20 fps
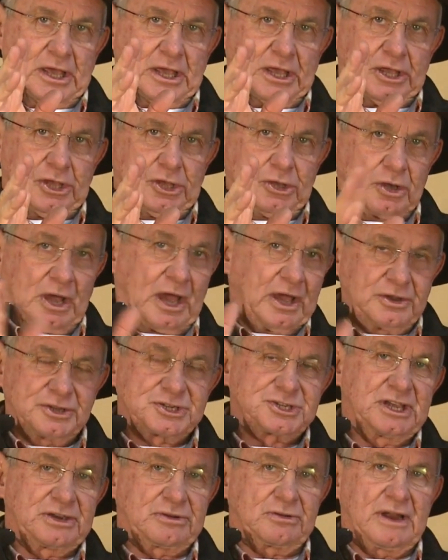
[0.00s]
You go into
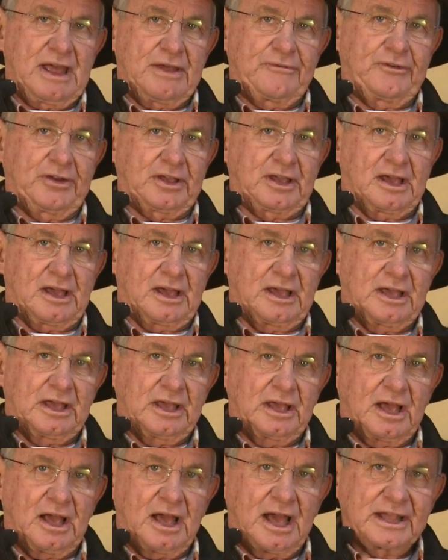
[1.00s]
Central Africa,
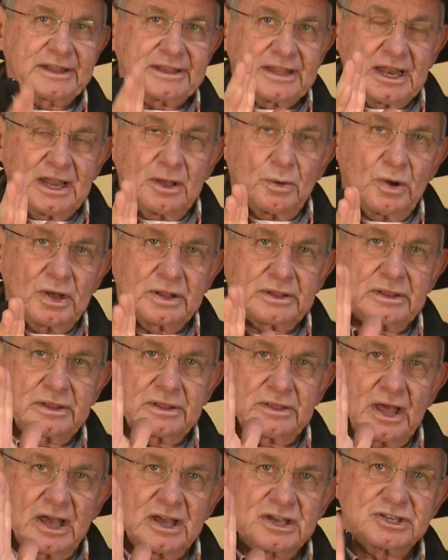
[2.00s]
I tell you what,
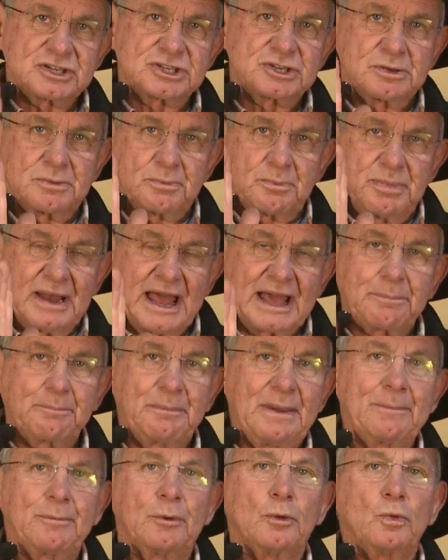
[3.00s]
those black
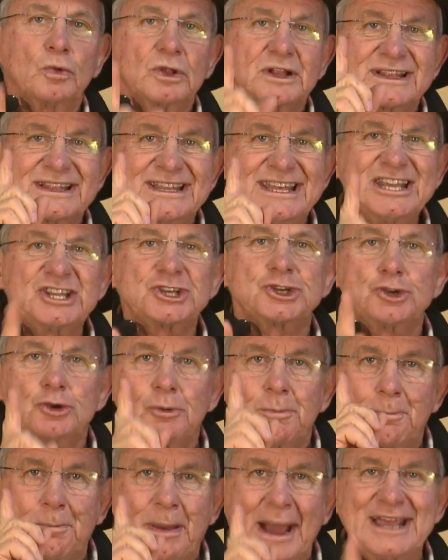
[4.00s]
people will teach you
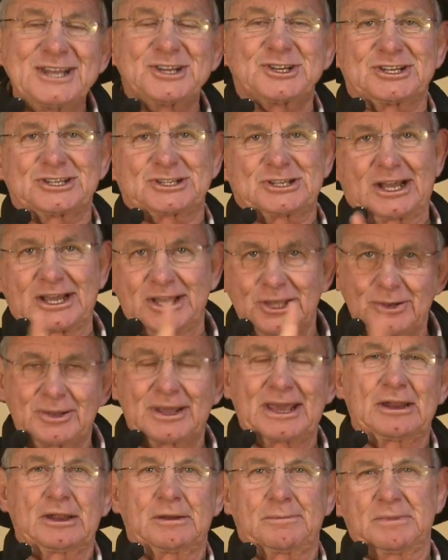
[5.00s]
patience like you
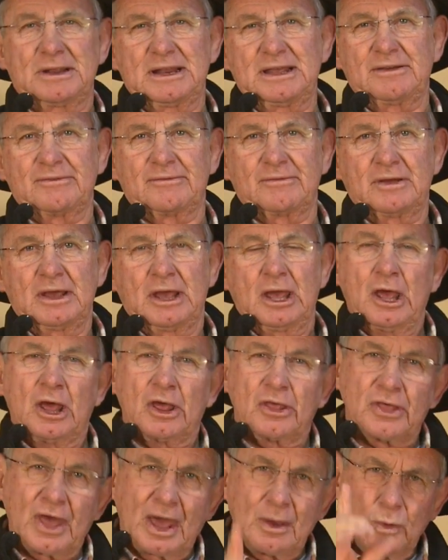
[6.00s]
cannot believe.
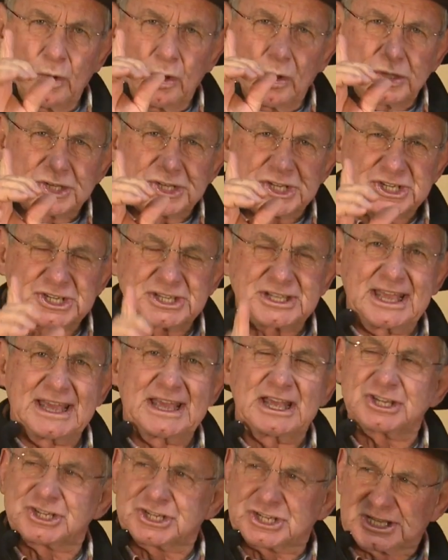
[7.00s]
They will
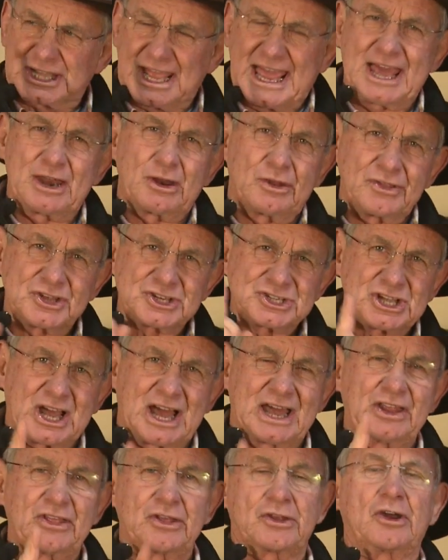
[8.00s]
stand on the
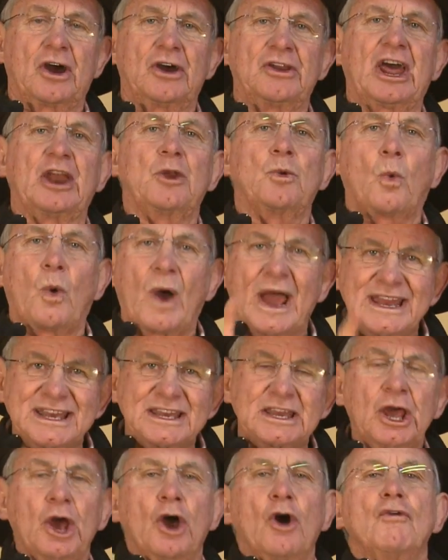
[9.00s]
side of the road and
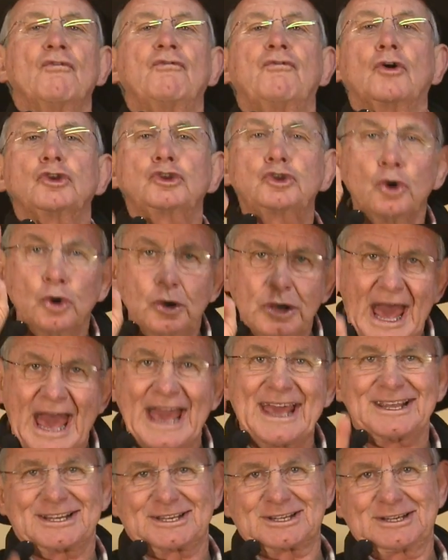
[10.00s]
wait for 2
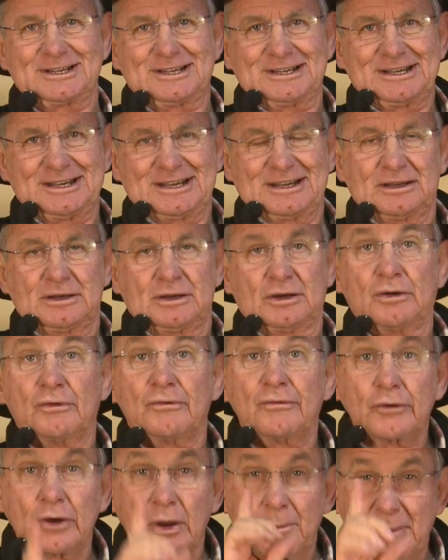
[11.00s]
days
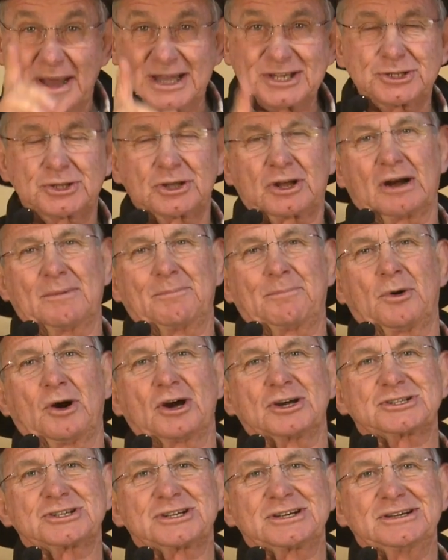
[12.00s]
for a bus to come
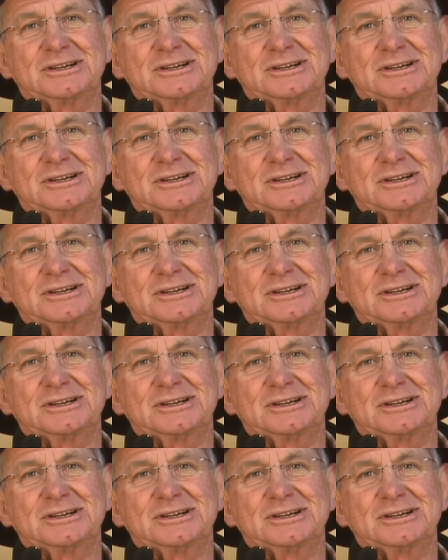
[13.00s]
past.